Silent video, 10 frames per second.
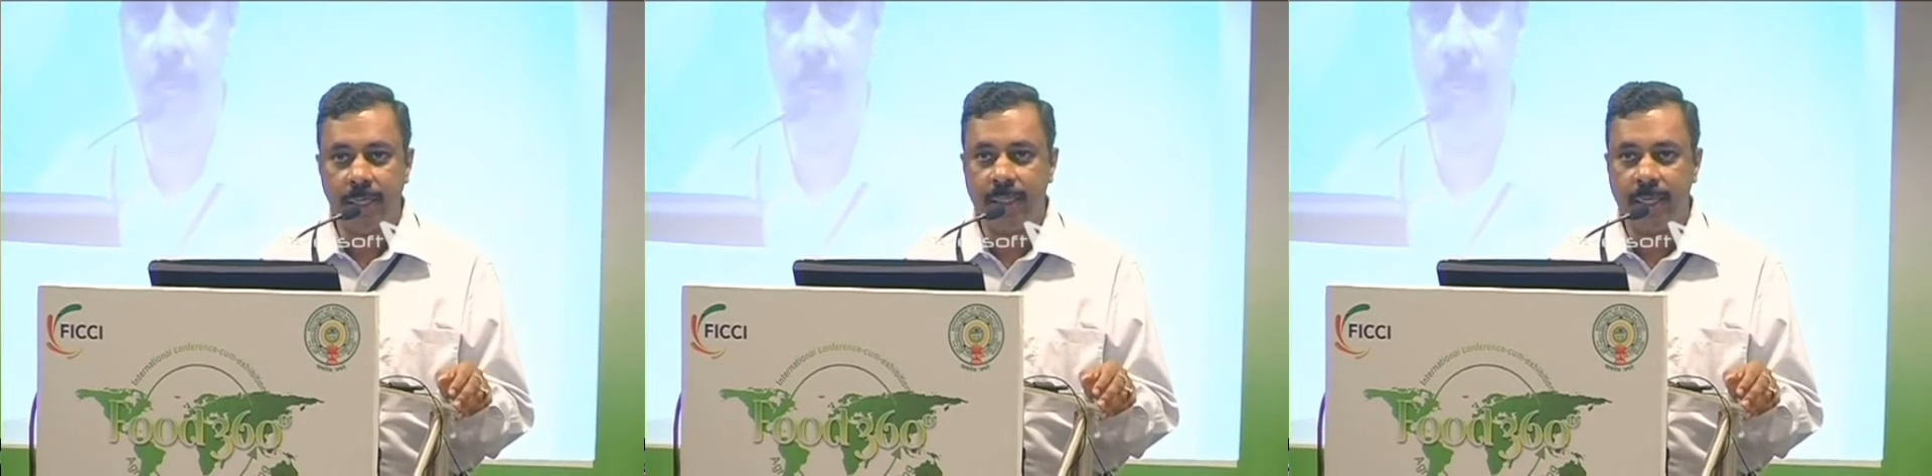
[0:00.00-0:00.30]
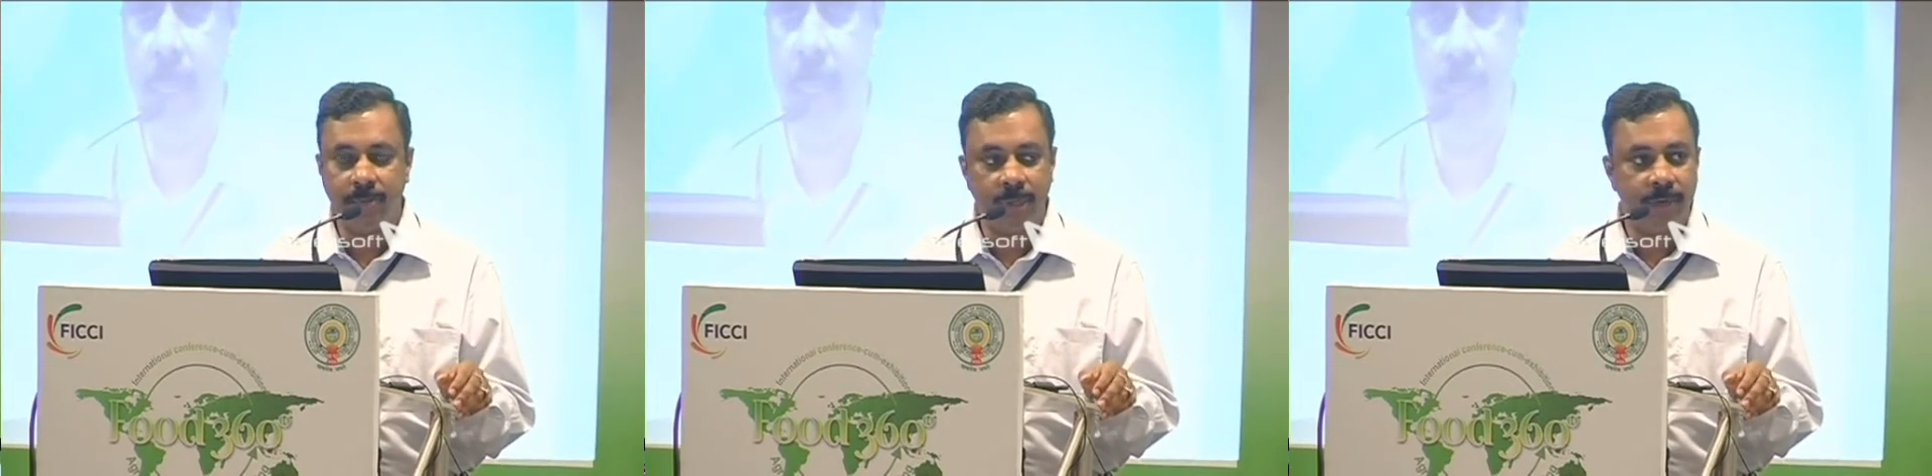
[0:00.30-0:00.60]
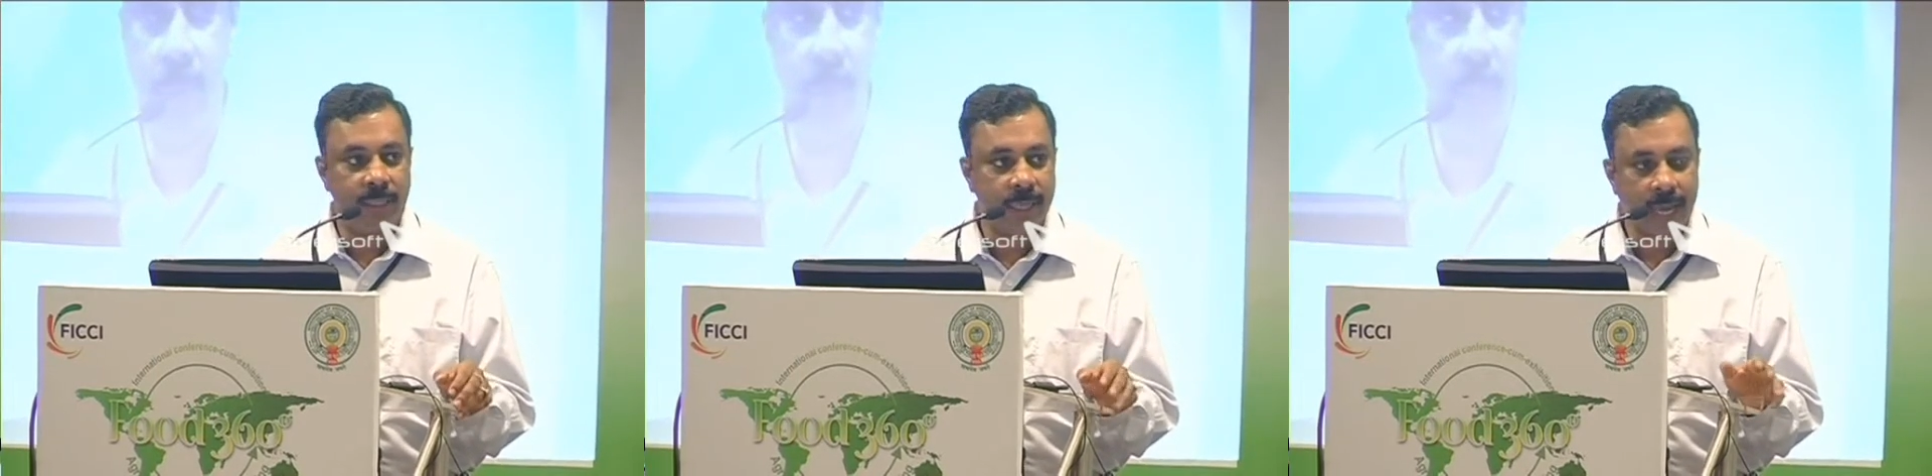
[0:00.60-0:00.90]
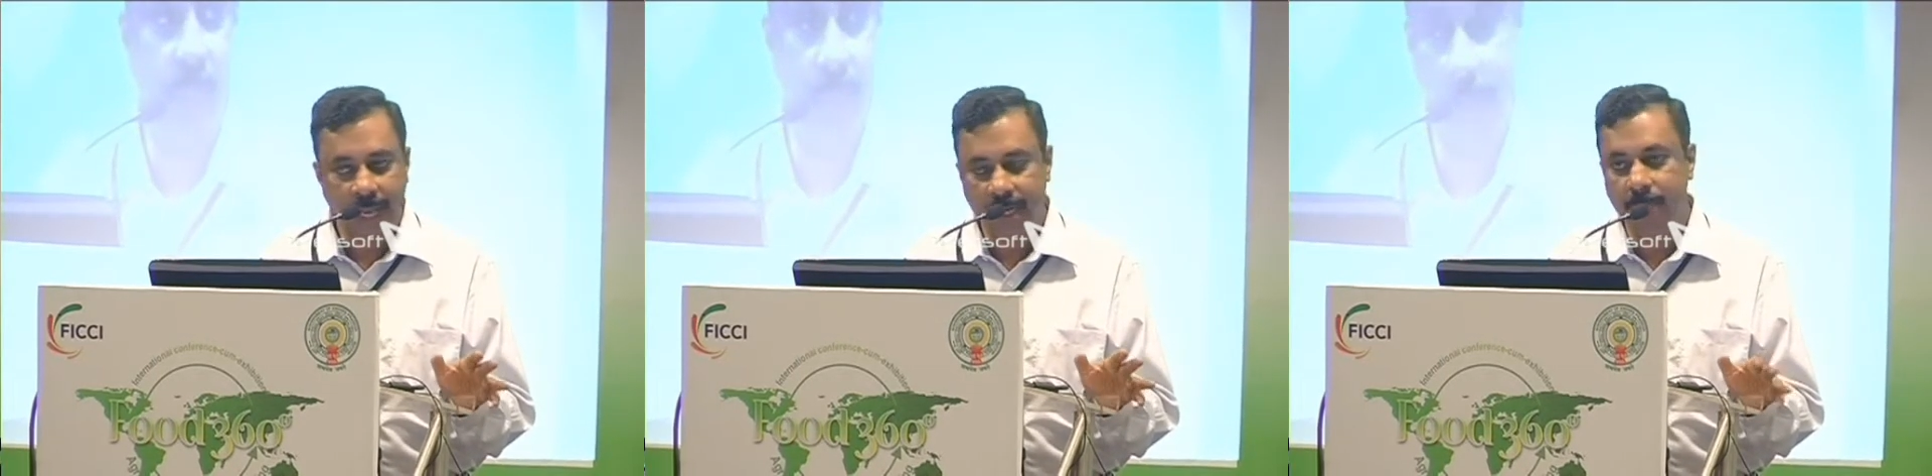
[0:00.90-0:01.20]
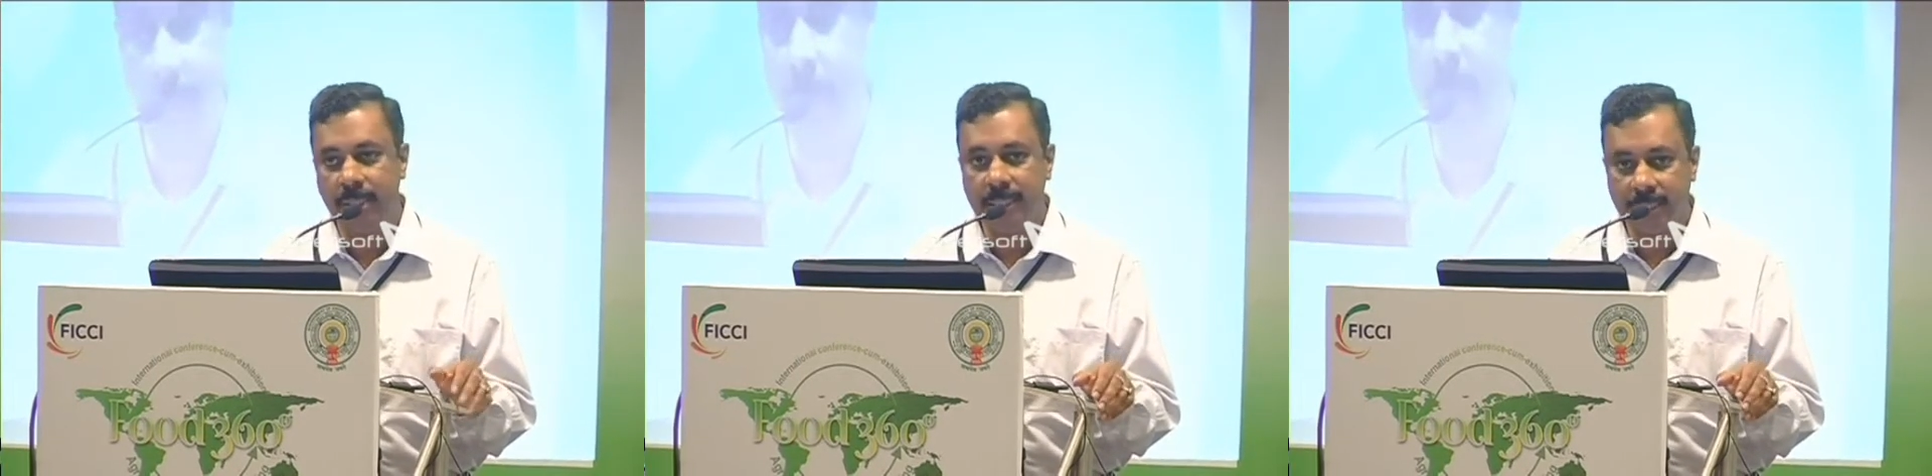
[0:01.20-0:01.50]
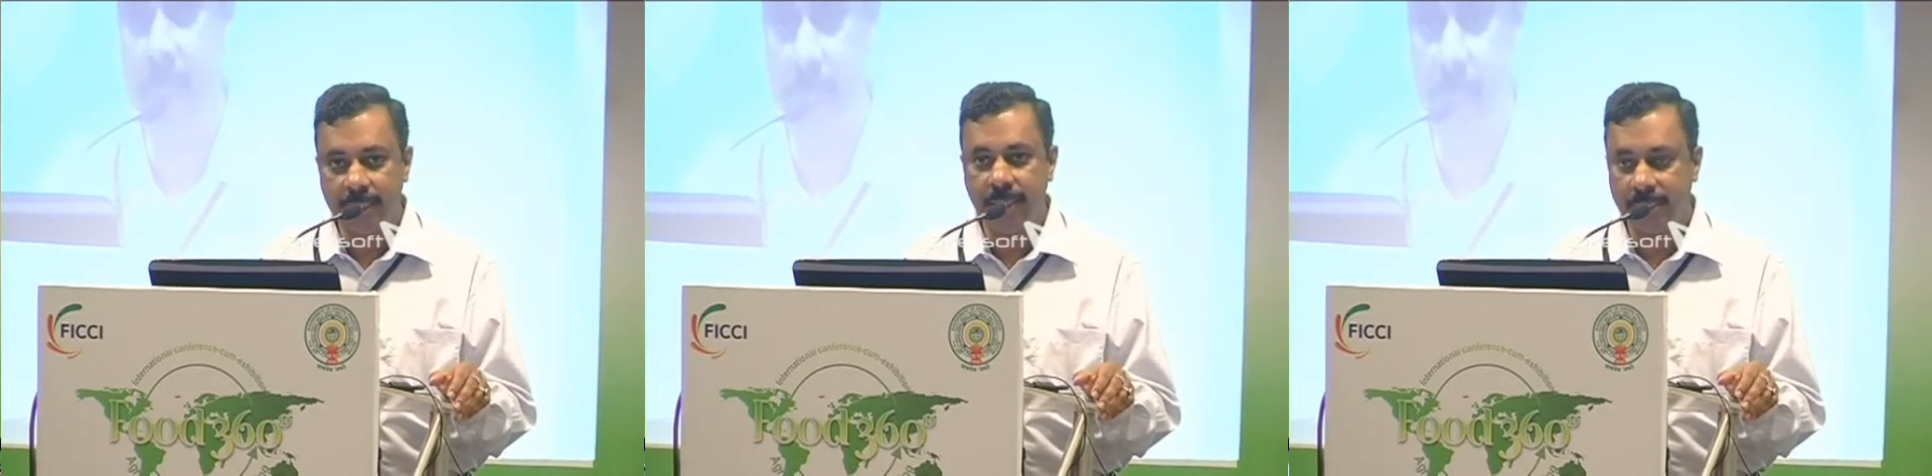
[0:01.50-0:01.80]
years has been with the agribusiness